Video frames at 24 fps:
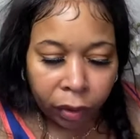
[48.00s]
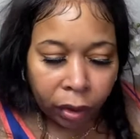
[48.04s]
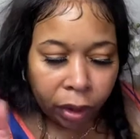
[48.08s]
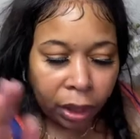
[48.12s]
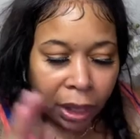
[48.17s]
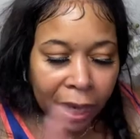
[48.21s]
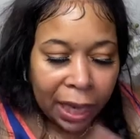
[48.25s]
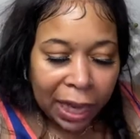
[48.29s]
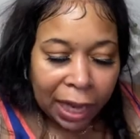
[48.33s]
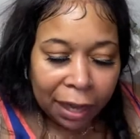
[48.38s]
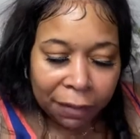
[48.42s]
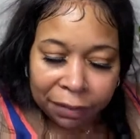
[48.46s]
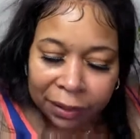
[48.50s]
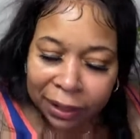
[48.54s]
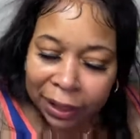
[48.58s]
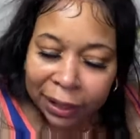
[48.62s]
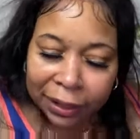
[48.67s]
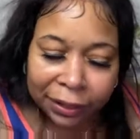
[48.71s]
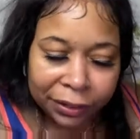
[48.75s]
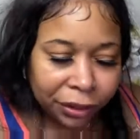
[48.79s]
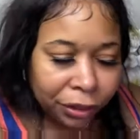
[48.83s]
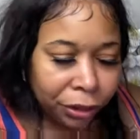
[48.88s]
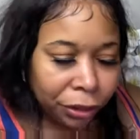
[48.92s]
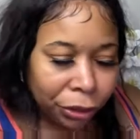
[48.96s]
I have
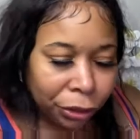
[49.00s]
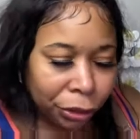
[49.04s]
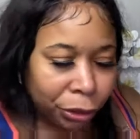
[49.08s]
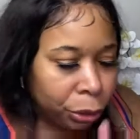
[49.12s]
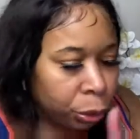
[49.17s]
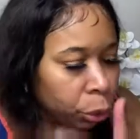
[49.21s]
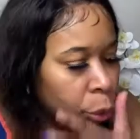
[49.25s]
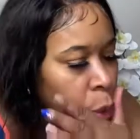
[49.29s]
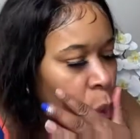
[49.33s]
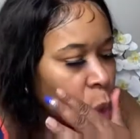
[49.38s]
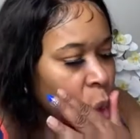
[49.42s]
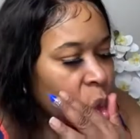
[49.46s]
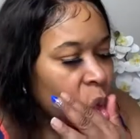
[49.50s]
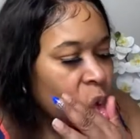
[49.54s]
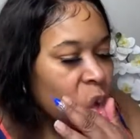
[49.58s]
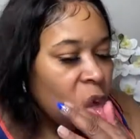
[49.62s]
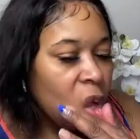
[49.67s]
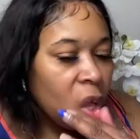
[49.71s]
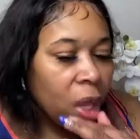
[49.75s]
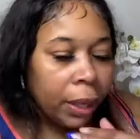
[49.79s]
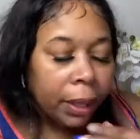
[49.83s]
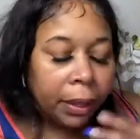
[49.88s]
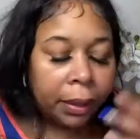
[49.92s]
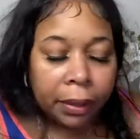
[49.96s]
things to do,
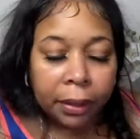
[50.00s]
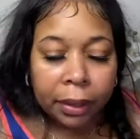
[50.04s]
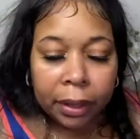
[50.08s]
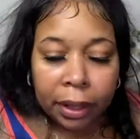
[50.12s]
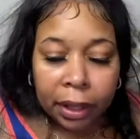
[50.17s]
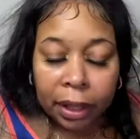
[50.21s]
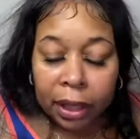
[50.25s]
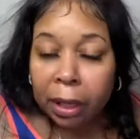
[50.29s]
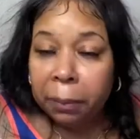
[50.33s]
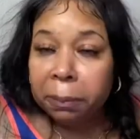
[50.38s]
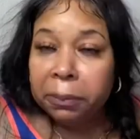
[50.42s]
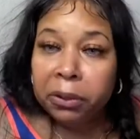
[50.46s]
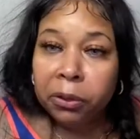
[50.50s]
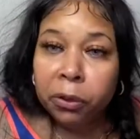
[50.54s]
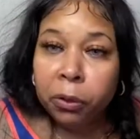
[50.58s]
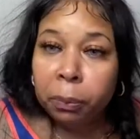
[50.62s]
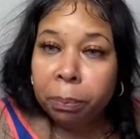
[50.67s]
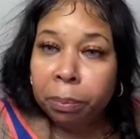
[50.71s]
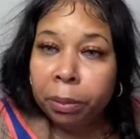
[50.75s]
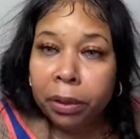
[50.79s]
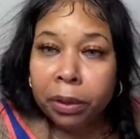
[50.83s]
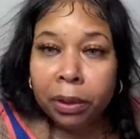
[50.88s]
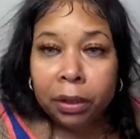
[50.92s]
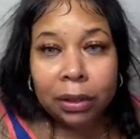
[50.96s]
and I'm
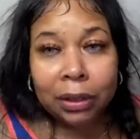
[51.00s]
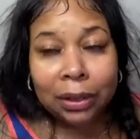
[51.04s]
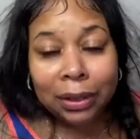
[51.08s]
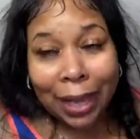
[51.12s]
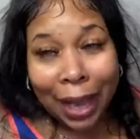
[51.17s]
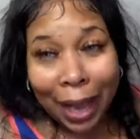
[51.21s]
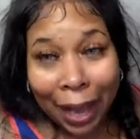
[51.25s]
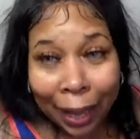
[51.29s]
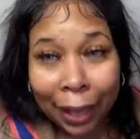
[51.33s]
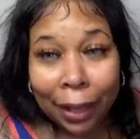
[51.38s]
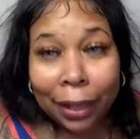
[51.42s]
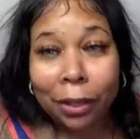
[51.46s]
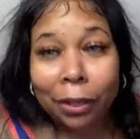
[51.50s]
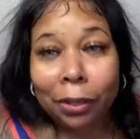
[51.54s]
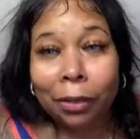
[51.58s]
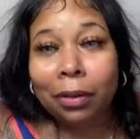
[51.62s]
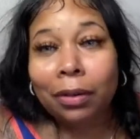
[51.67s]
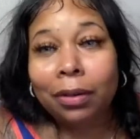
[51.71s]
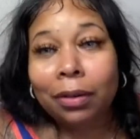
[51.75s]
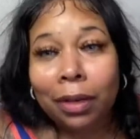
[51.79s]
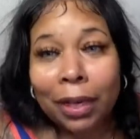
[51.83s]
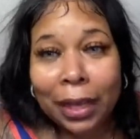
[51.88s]
super tired.